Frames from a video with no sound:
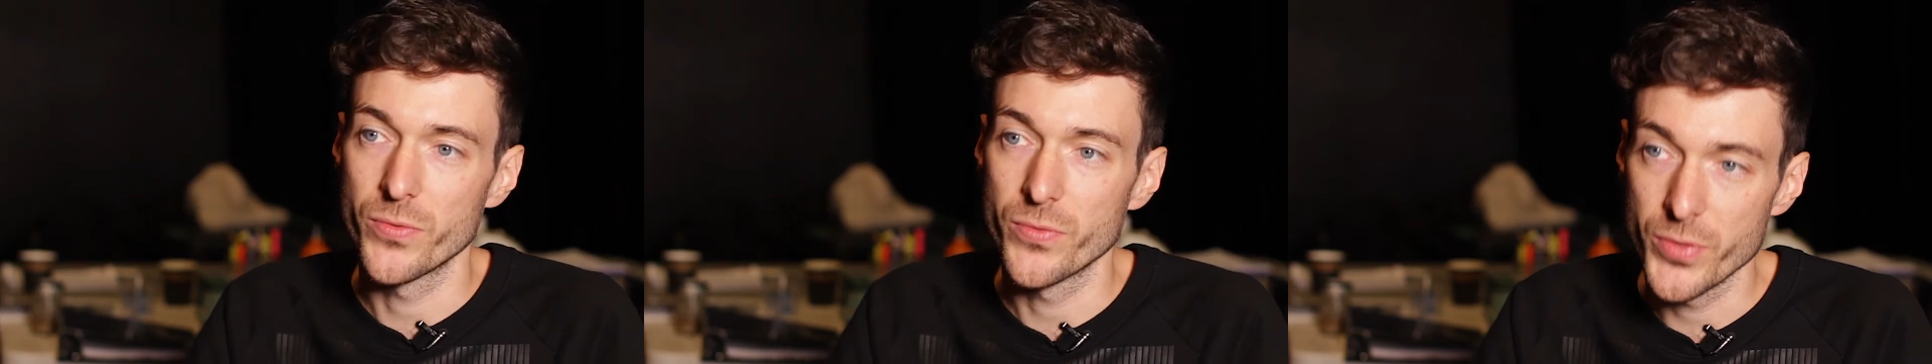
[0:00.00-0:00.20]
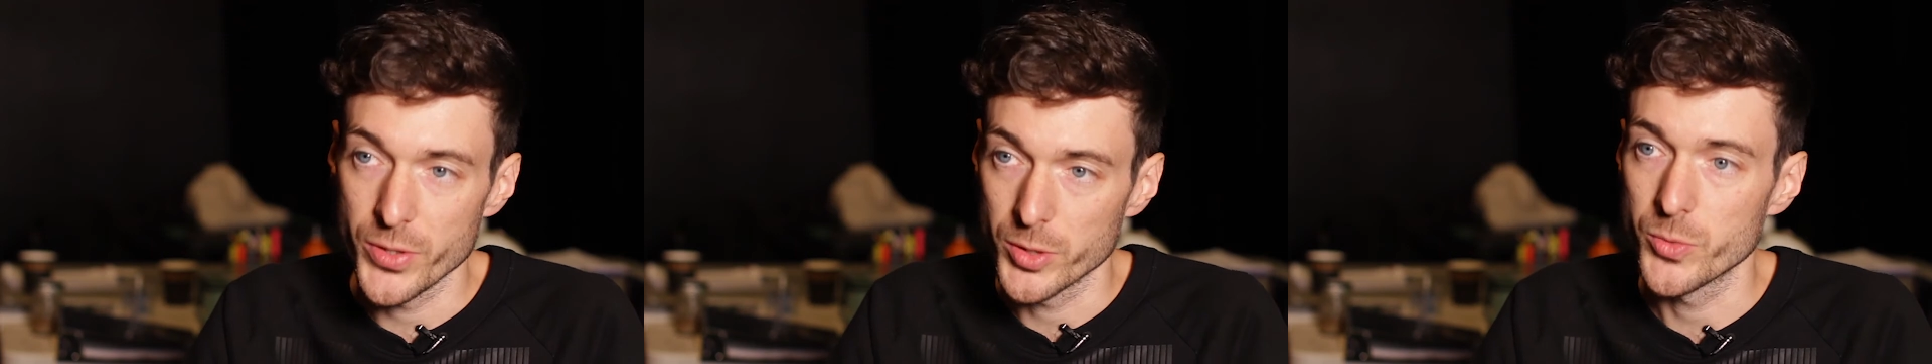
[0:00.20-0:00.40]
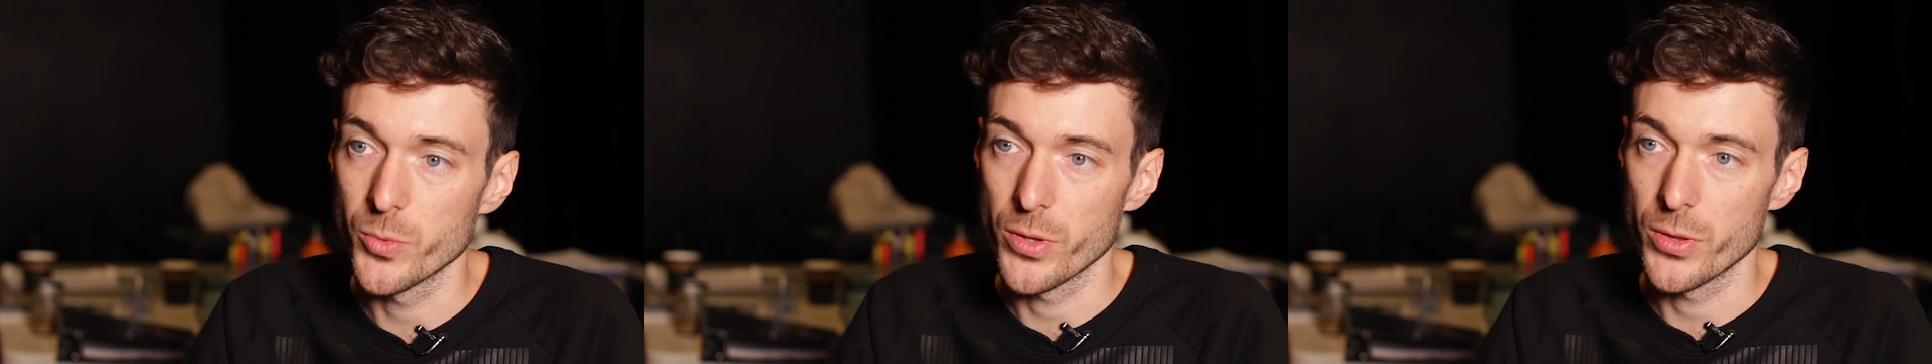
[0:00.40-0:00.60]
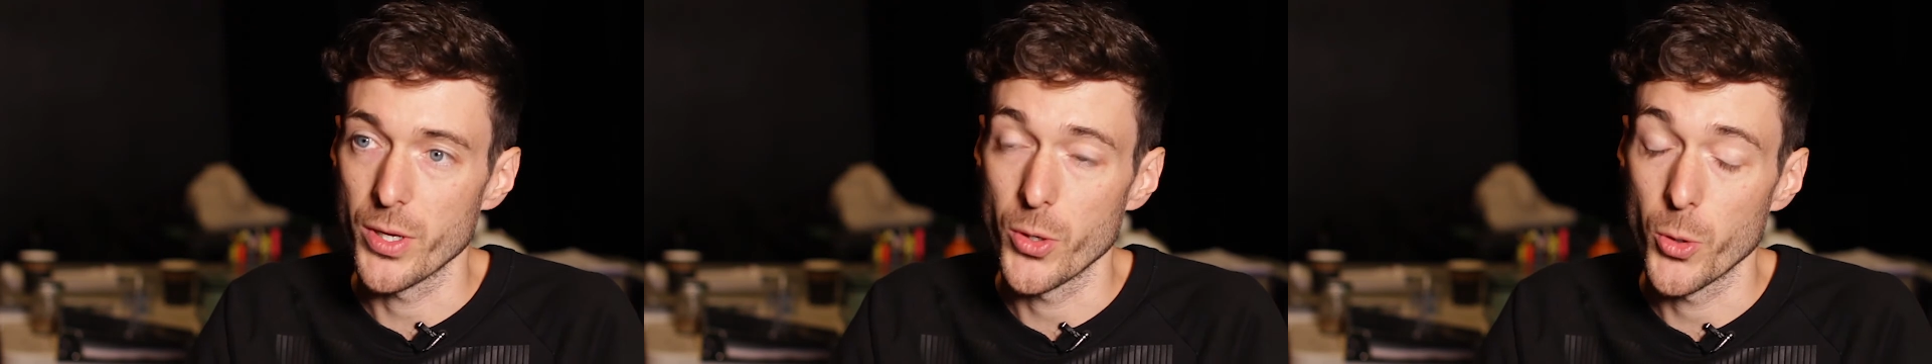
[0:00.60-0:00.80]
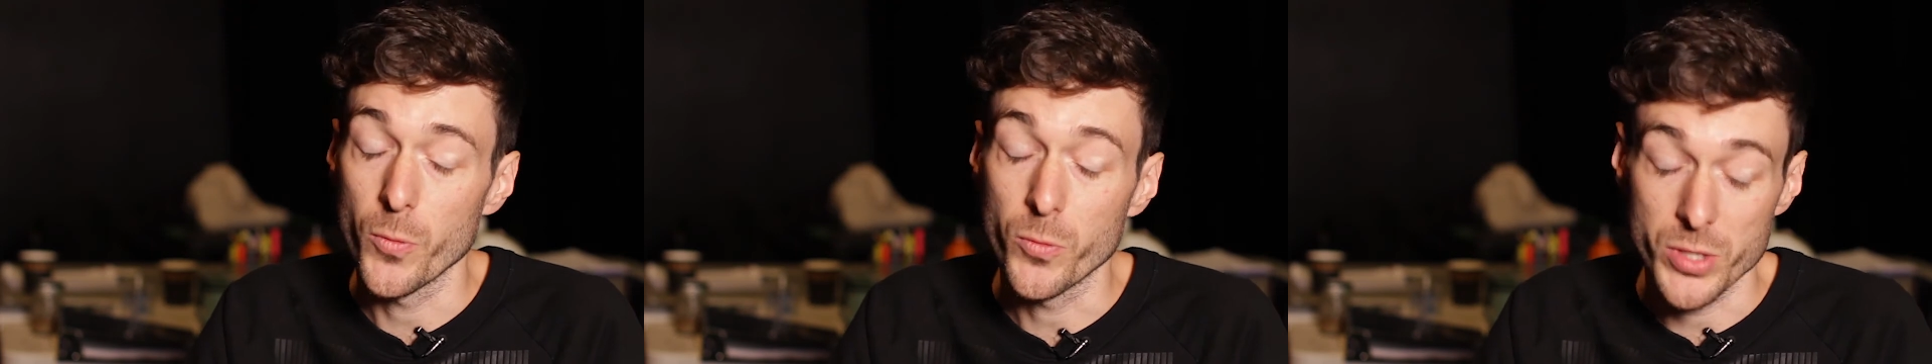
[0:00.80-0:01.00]
filled with
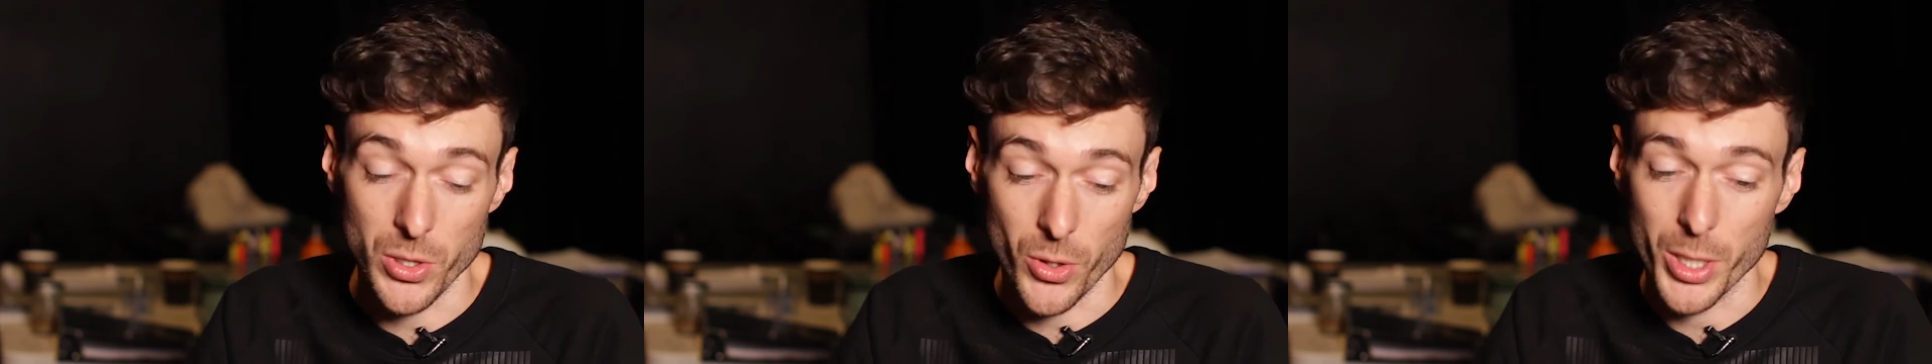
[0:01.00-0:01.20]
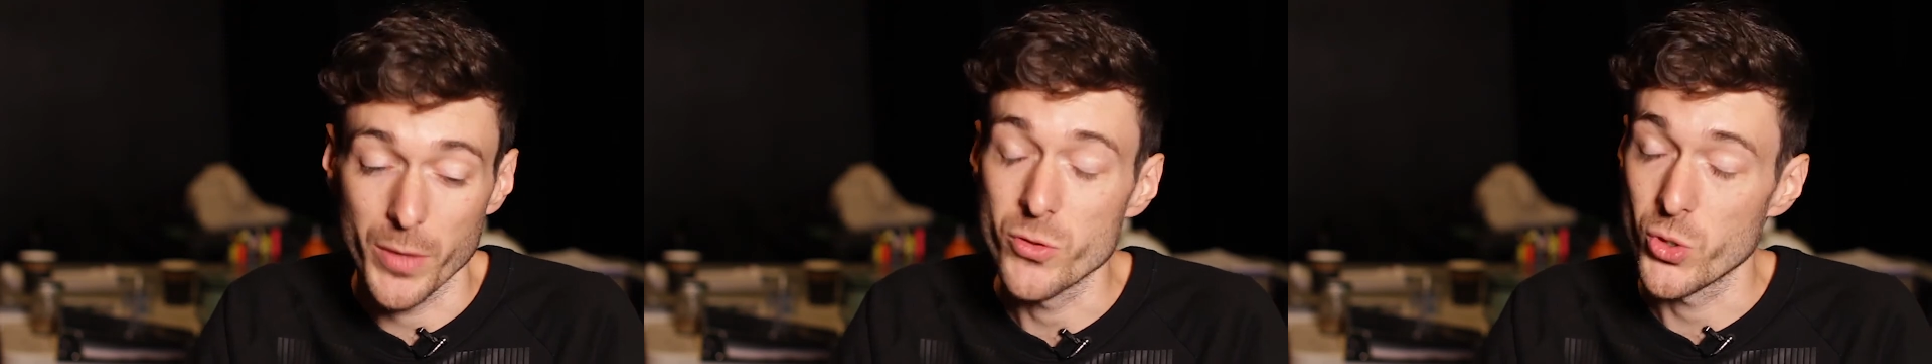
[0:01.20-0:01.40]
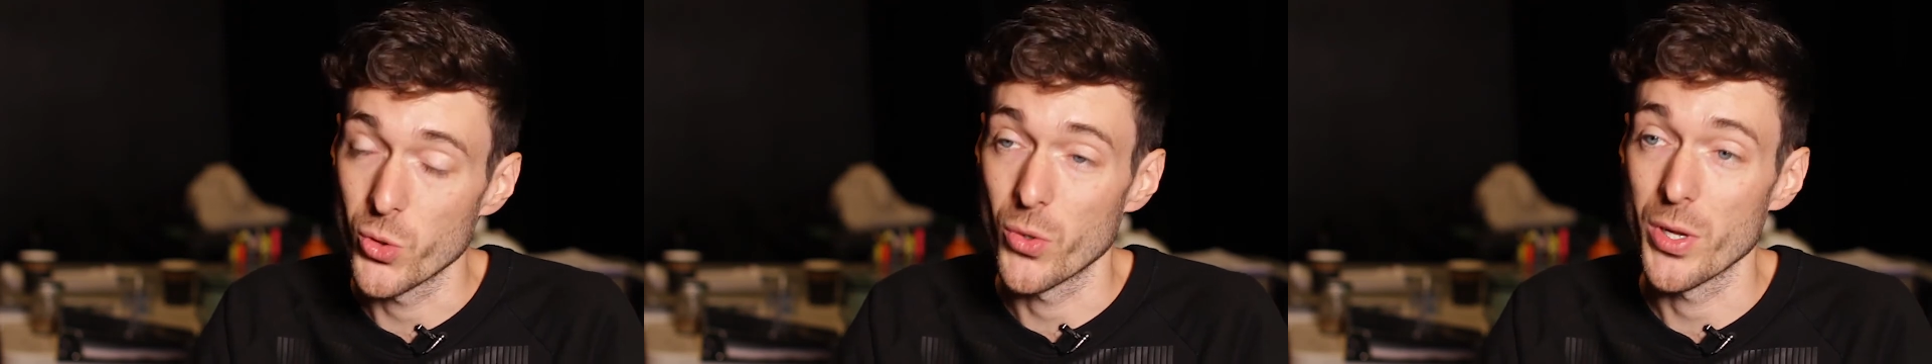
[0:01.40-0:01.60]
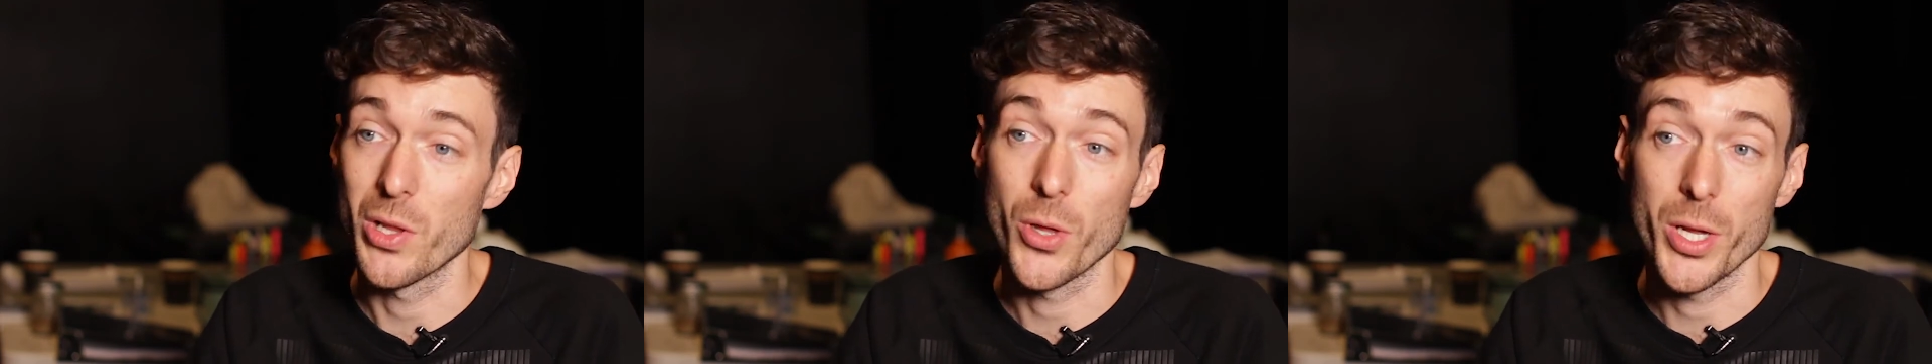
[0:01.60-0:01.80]
hopefully a lot of joy,